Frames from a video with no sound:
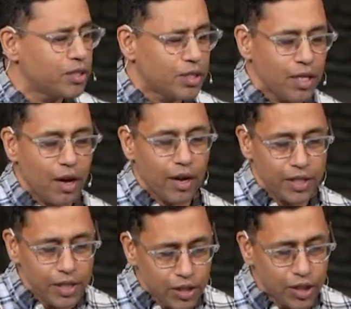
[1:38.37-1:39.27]
uh,
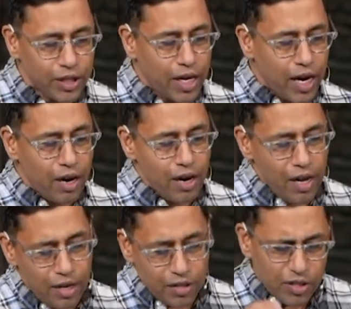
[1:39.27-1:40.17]
teaching there.
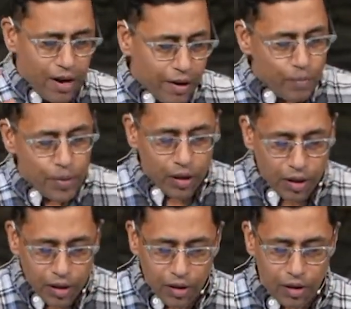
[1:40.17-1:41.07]
It's not a
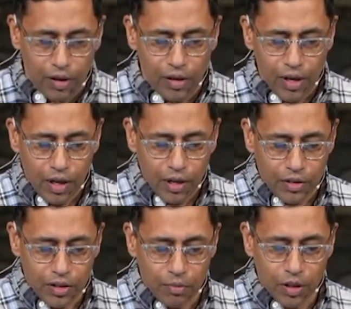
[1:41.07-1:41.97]
miracle. It
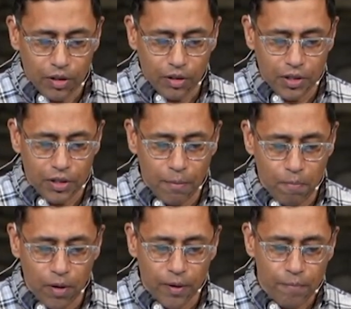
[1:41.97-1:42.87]
seems a little
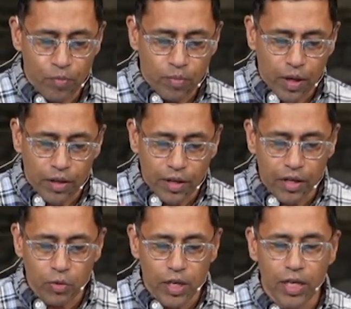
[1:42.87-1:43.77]
simple, but I think
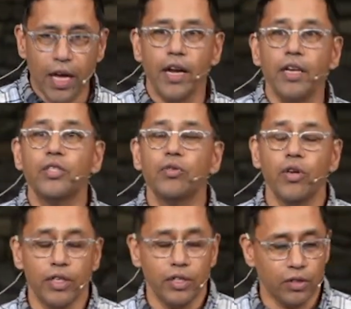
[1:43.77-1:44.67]
as we get into
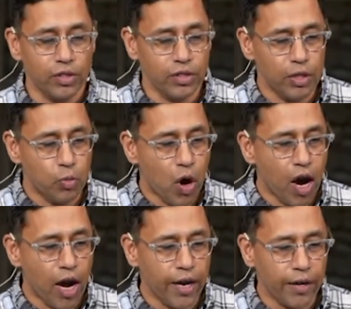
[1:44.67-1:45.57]
it, you'll see
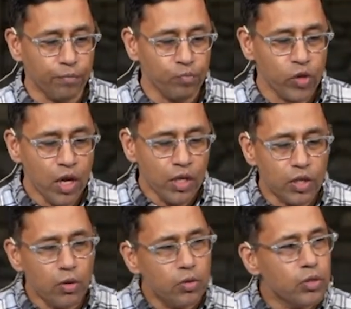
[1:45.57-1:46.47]
why.
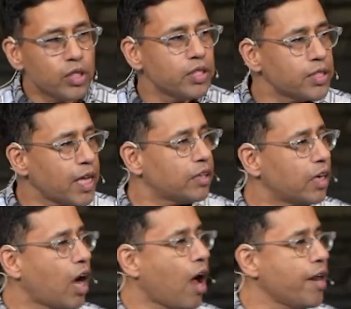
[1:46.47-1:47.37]
So, to set the
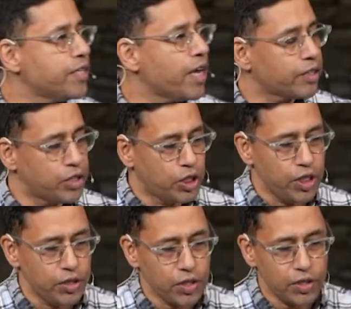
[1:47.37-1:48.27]
context,
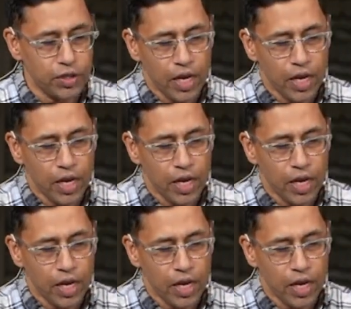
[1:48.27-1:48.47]
Jesus